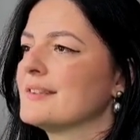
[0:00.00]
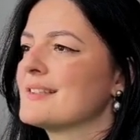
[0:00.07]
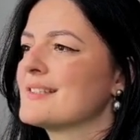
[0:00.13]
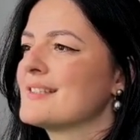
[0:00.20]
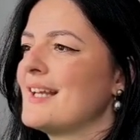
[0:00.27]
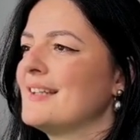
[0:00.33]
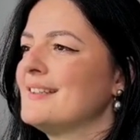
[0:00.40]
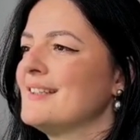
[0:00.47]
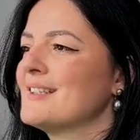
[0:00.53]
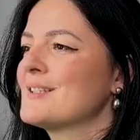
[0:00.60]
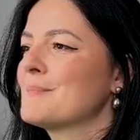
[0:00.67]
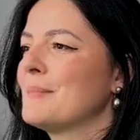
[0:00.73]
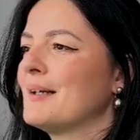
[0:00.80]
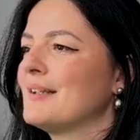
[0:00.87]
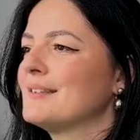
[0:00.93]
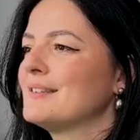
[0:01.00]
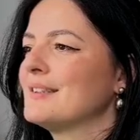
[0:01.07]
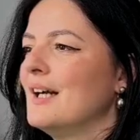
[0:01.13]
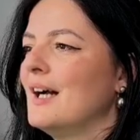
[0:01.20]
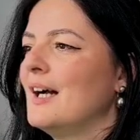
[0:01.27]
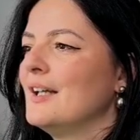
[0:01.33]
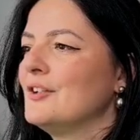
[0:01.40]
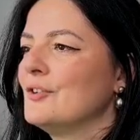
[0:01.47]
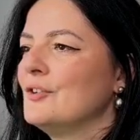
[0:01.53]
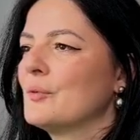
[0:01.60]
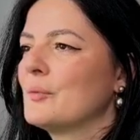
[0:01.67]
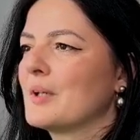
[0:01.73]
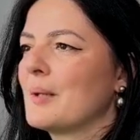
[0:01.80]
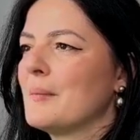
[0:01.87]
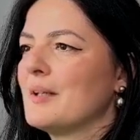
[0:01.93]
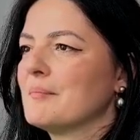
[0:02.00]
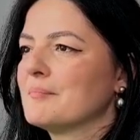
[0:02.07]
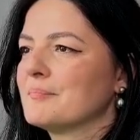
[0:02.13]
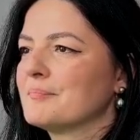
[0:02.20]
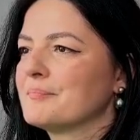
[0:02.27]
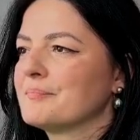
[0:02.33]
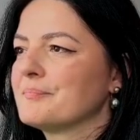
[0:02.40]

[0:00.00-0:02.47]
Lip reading: settings, but you know what I mean.